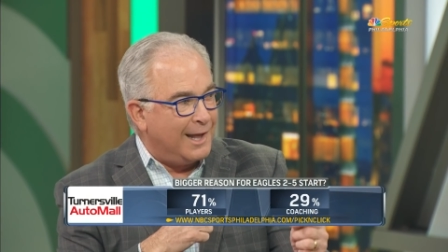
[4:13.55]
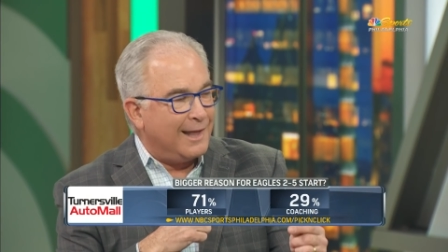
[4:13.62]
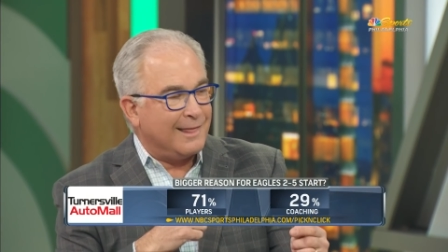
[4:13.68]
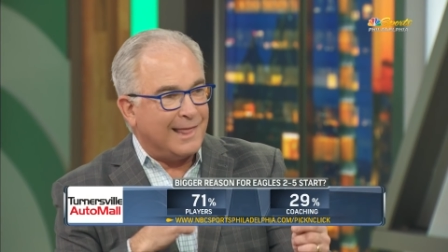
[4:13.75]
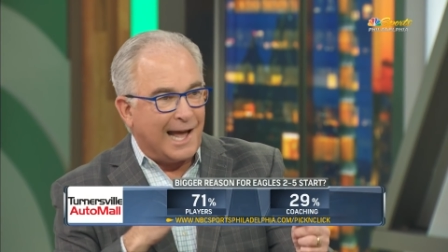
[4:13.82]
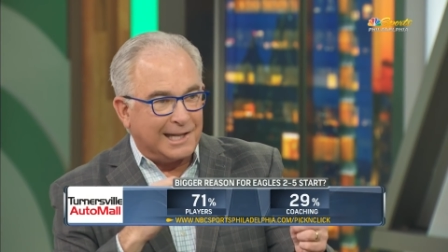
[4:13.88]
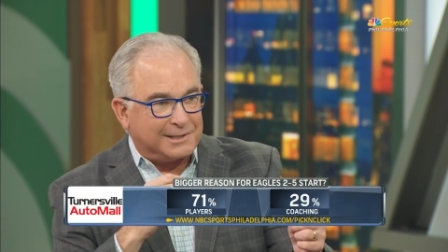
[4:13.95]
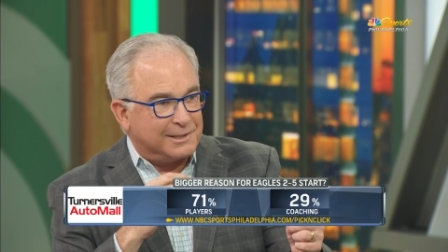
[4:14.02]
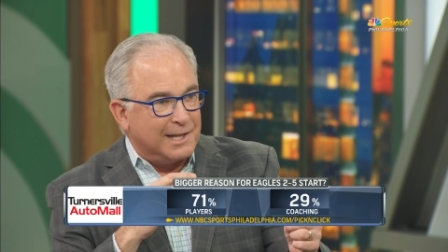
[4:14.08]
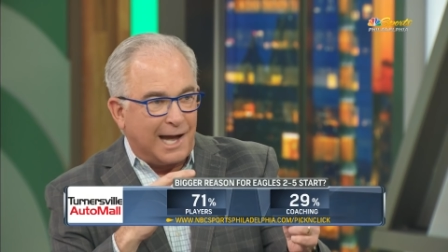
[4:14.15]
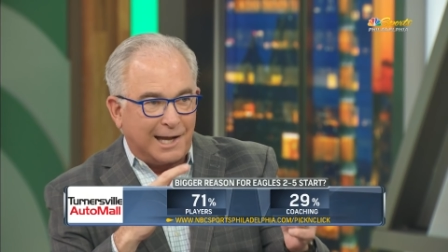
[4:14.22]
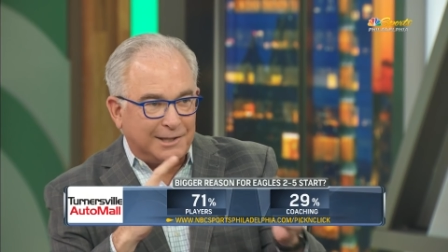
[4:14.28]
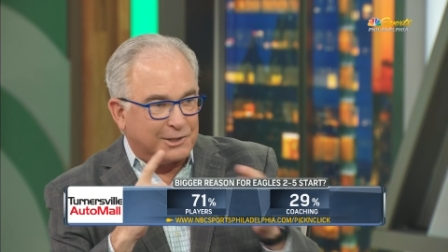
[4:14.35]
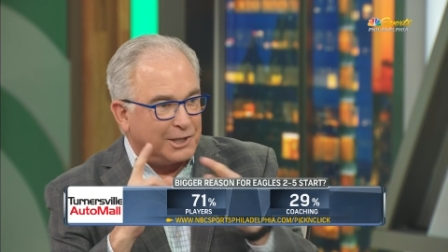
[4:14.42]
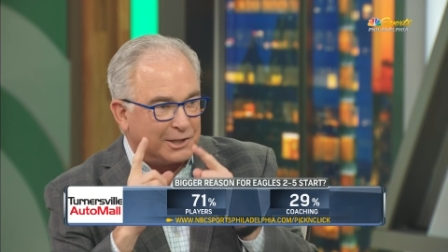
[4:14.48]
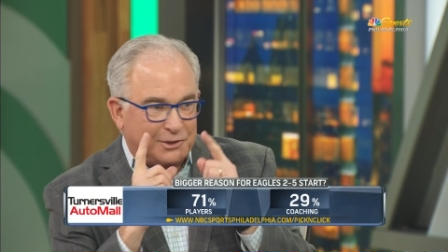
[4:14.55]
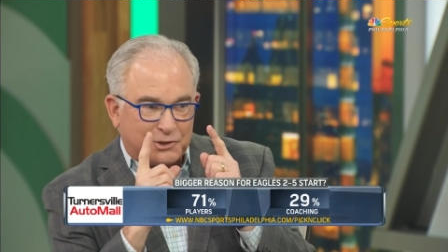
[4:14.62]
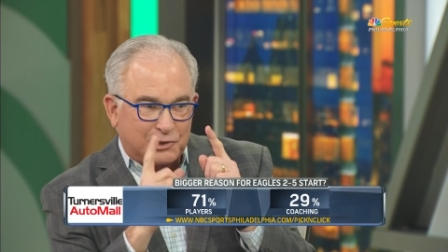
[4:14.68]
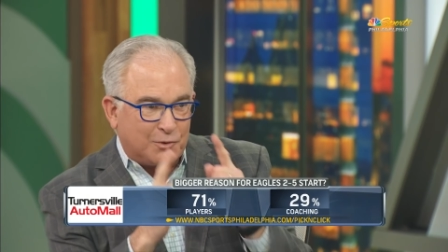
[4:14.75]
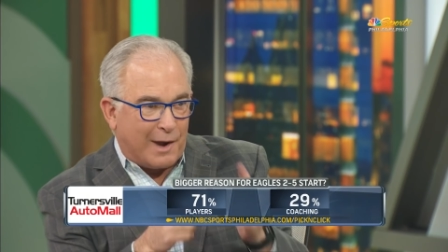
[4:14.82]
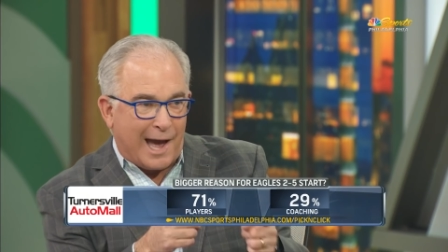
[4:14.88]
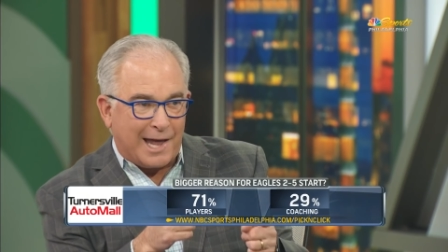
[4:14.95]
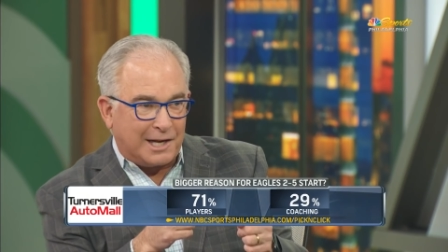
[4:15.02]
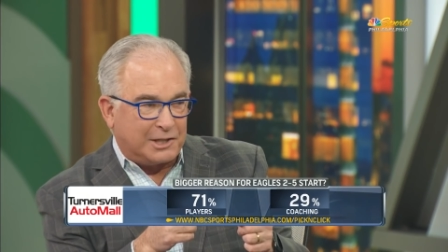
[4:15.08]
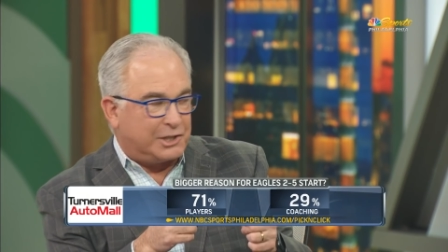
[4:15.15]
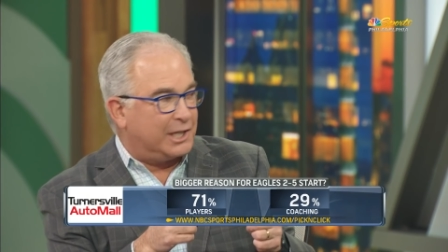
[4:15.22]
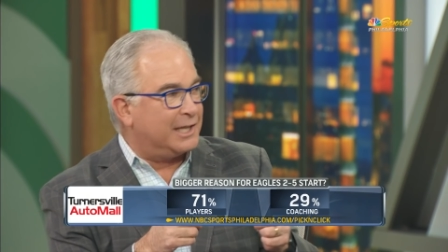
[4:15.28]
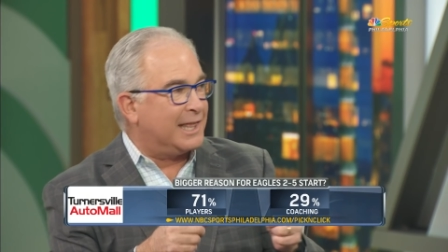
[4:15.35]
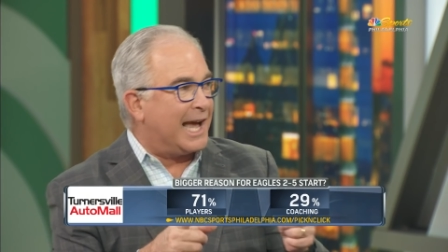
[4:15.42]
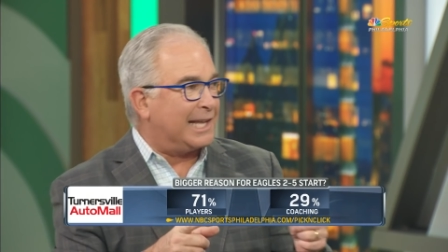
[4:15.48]
That's not just
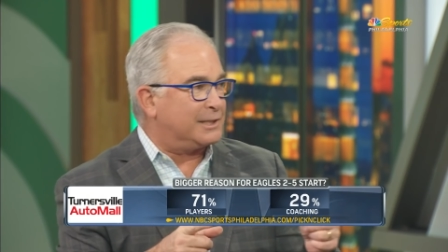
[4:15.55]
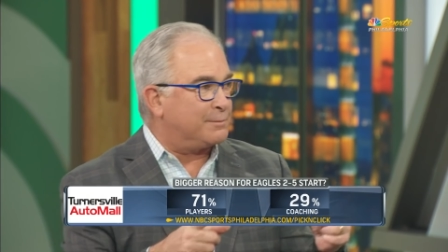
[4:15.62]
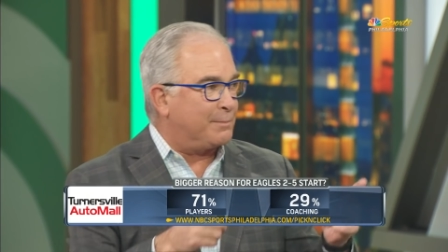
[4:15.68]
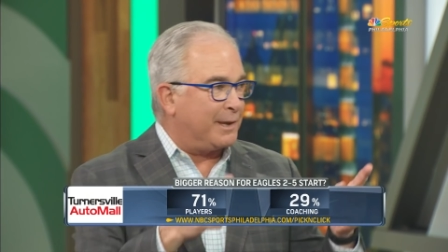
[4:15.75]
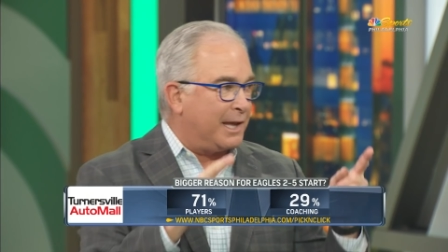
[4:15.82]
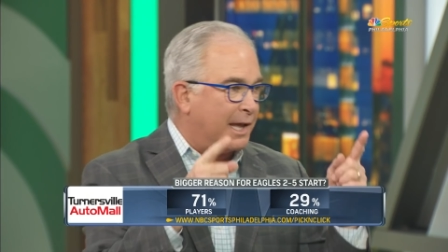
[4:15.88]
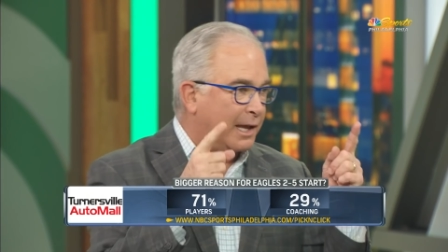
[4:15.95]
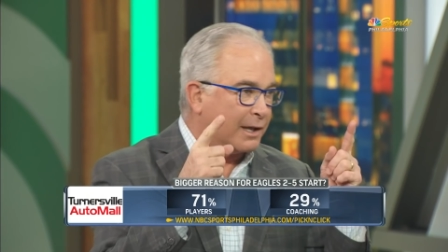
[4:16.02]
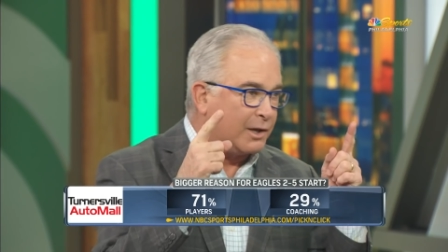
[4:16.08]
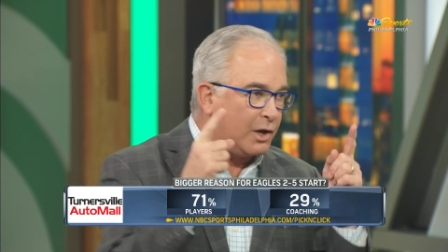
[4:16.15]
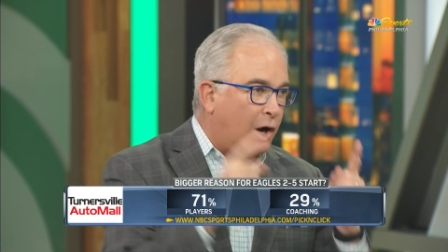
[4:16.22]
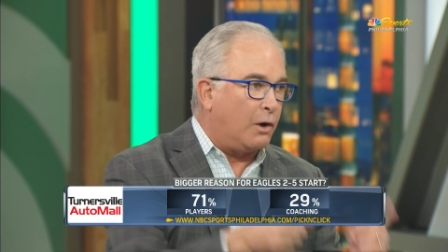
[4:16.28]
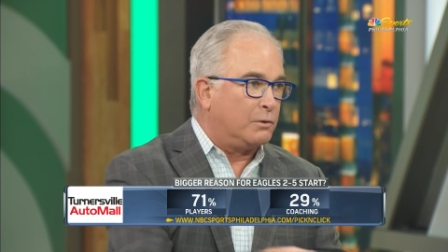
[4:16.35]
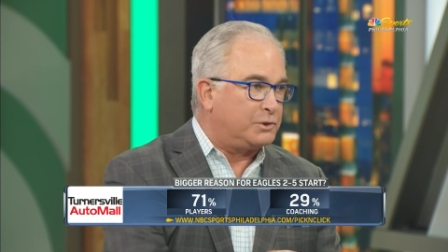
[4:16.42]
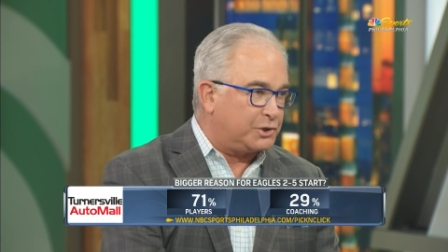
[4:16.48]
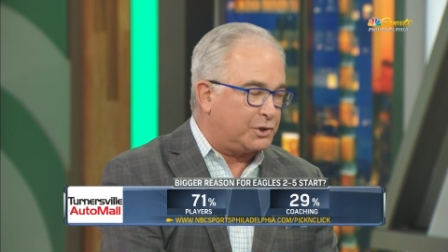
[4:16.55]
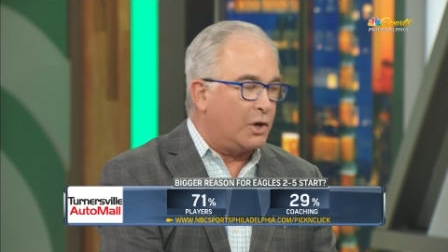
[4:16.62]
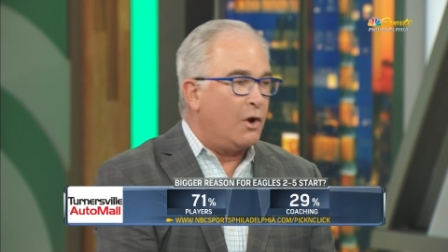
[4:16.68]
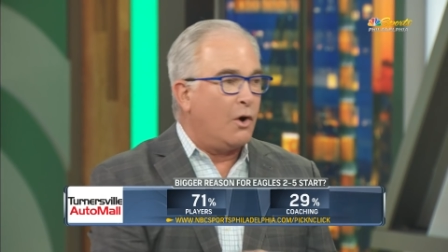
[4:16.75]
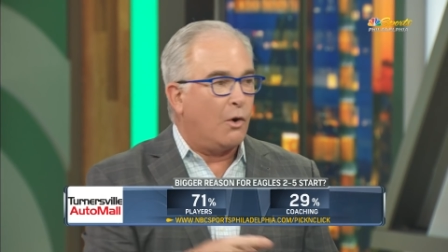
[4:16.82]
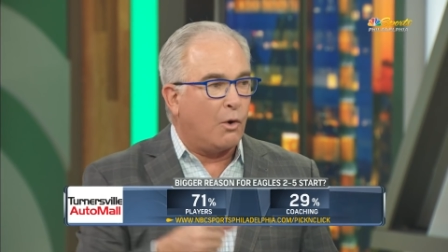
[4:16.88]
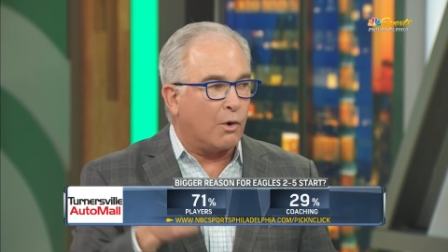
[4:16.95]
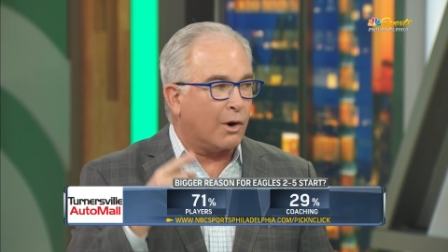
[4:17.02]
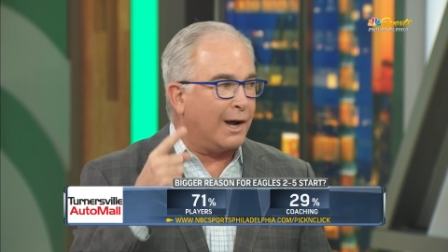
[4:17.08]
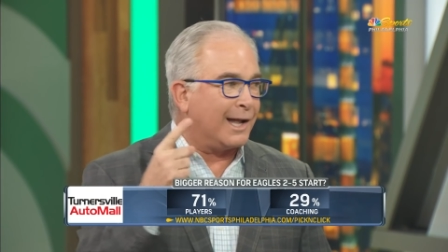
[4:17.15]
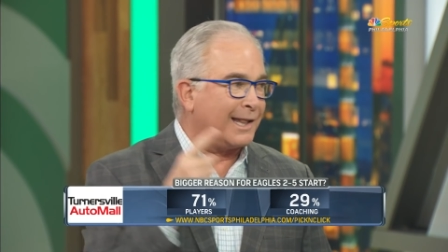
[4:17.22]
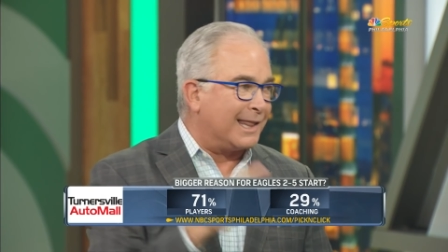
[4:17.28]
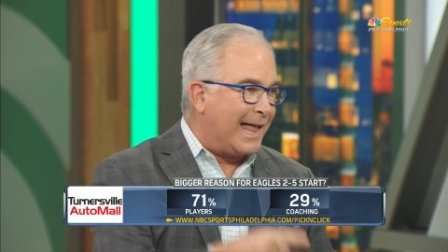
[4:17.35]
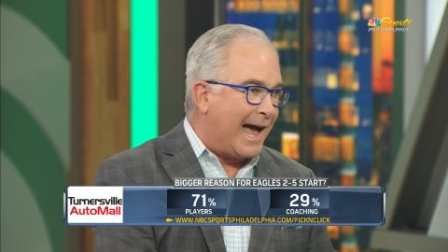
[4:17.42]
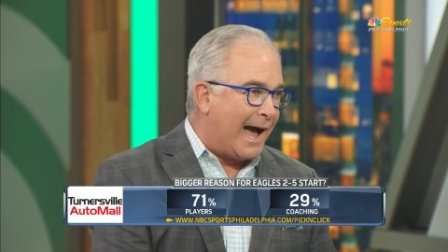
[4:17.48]
strategy. That's being coached or
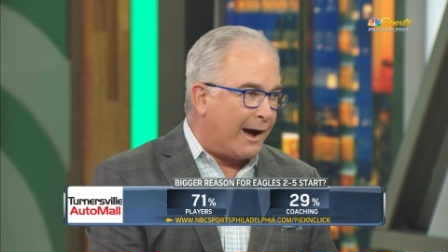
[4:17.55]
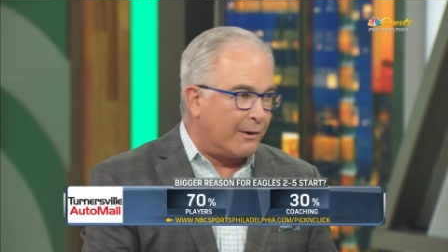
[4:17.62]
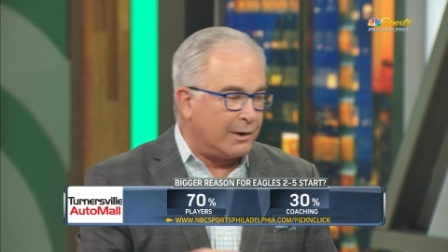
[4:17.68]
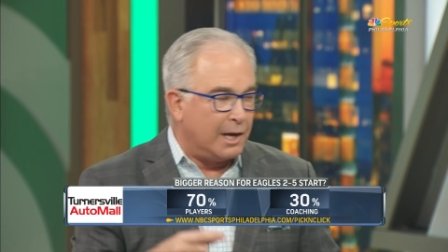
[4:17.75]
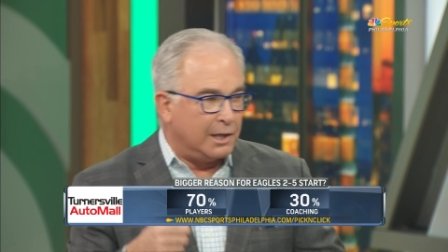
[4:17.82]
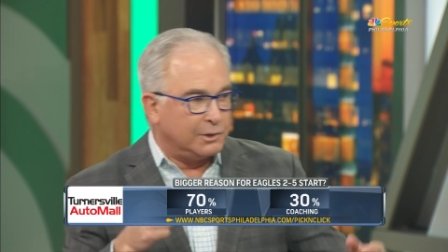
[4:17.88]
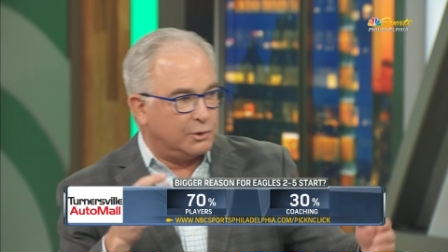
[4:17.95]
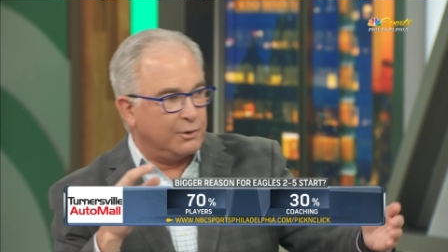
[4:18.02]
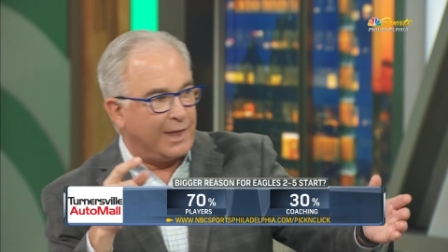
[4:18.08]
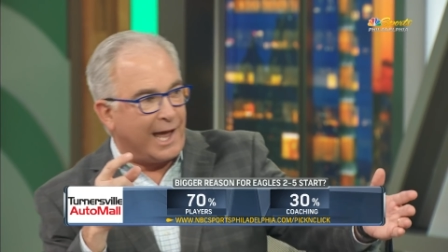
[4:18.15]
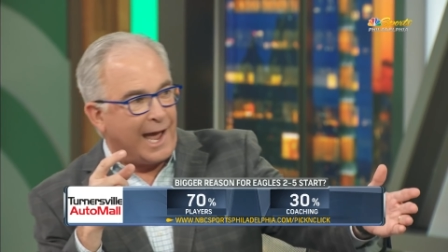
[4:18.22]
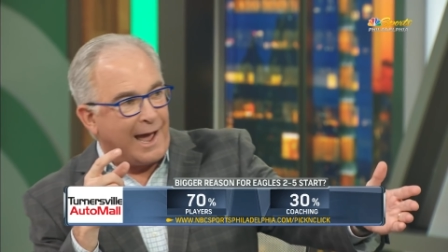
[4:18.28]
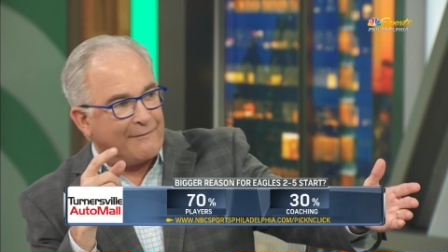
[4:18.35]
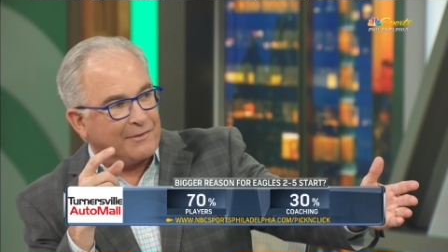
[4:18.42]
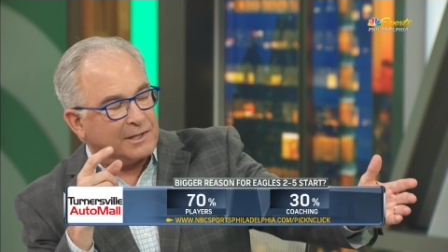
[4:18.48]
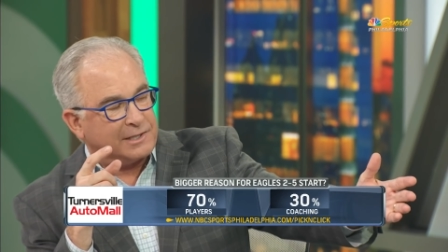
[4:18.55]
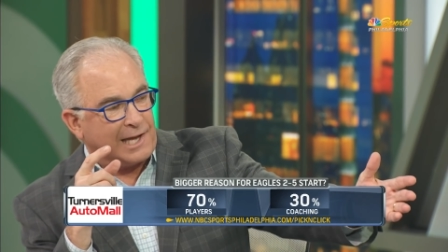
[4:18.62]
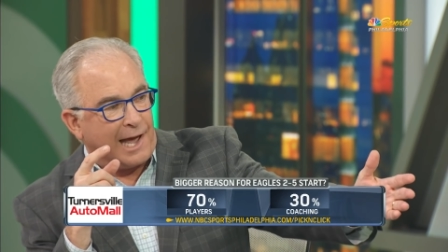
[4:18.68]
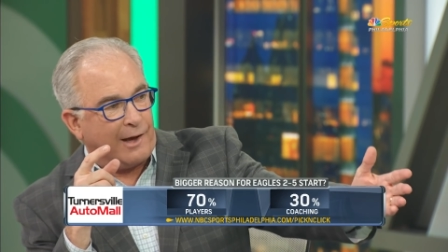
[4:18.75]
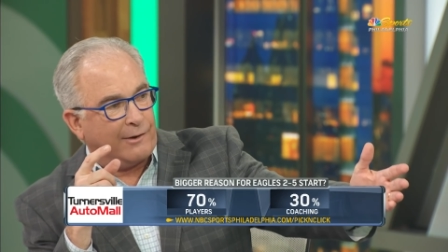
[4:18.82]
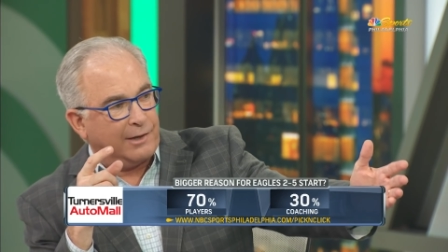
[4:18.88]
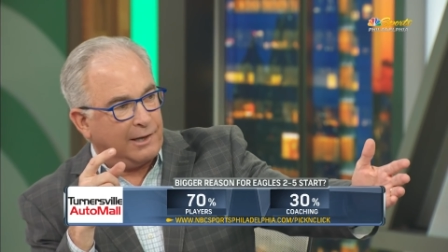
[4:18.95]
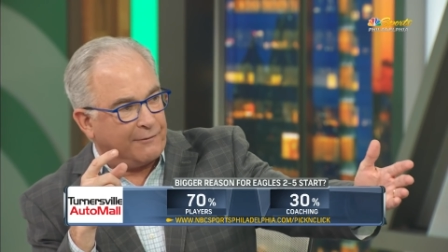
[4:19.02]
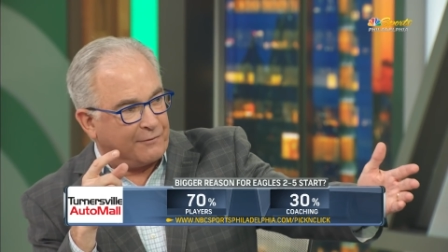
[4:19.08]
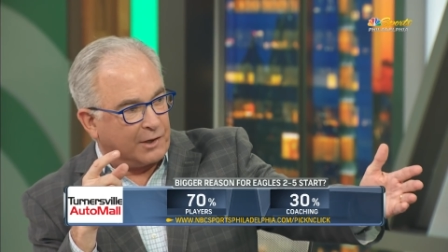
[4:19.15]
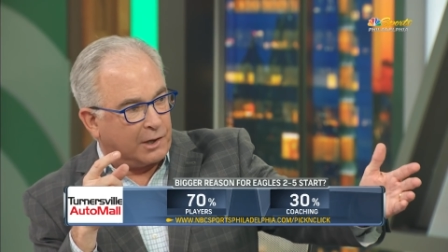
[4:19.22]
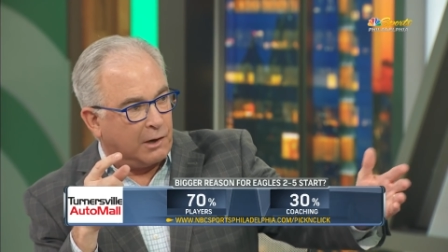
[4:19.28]
allowed. Do they have the talent if the